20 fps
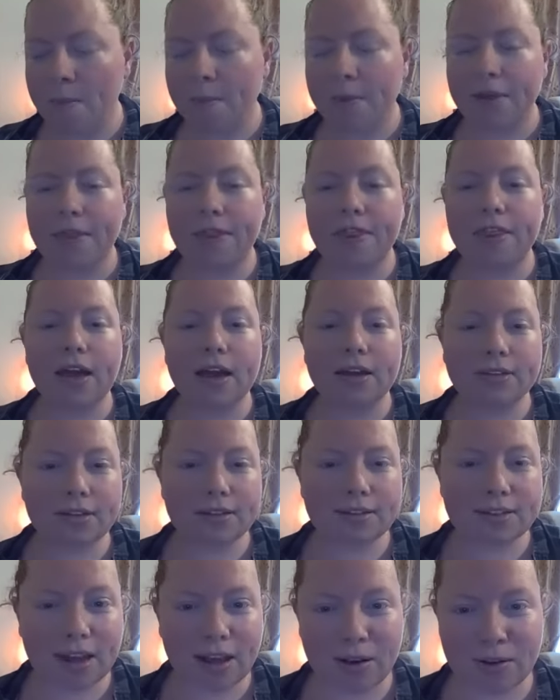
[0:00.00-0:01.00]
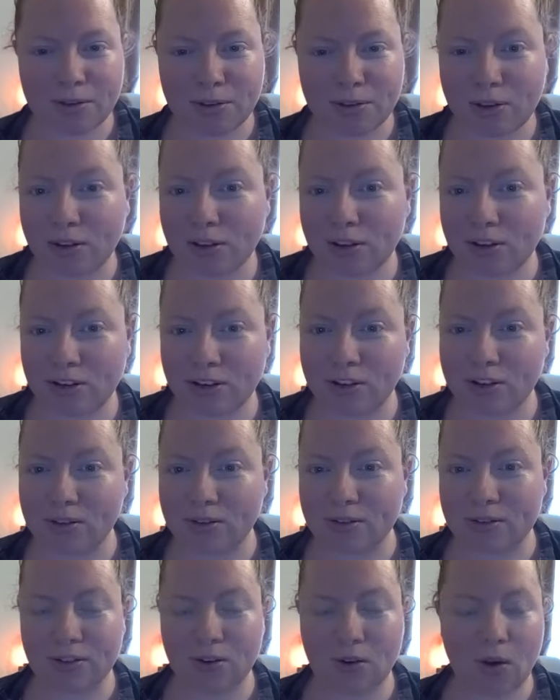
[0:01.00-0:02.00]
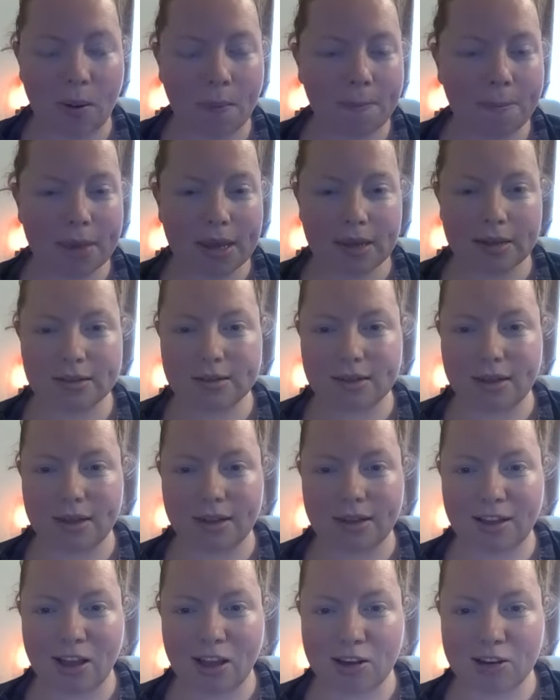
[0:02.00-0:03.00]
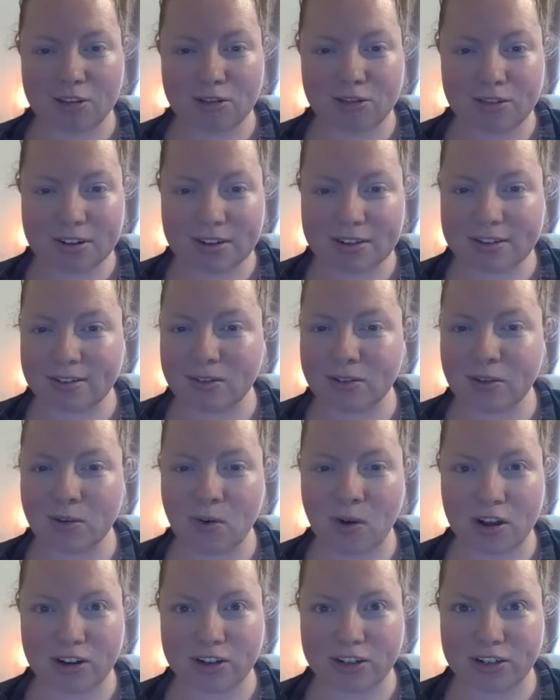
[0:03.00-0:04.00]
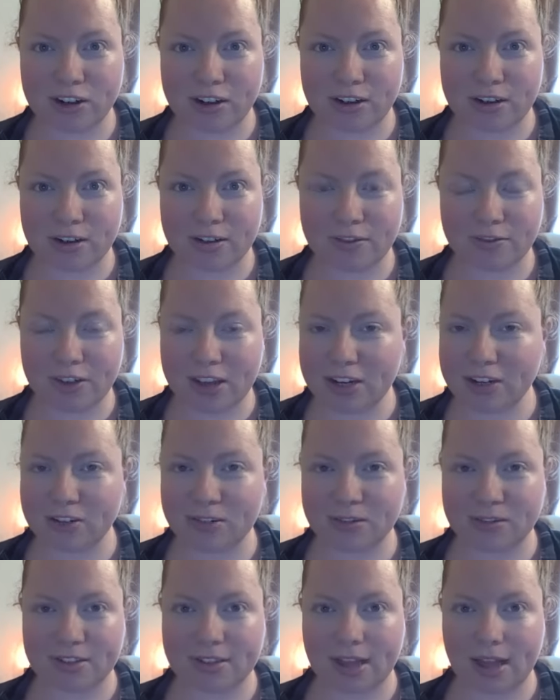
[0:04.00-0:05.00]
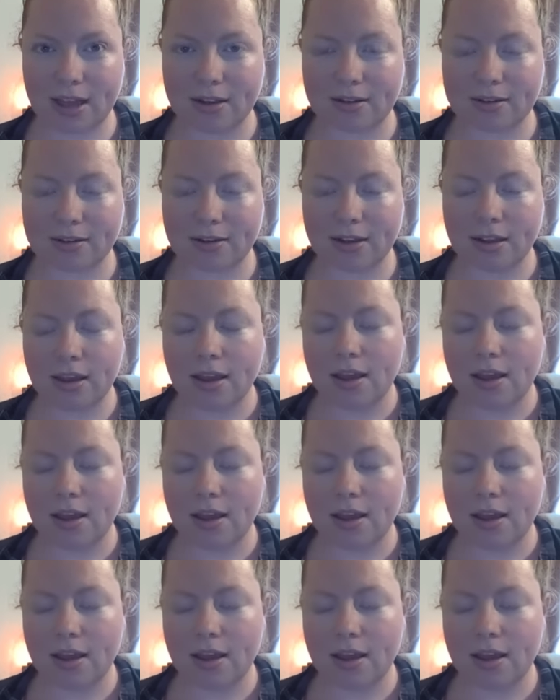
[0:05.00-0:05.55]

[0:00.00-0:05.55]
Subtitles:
But that is how you can use your amazing crystal gua sha facial set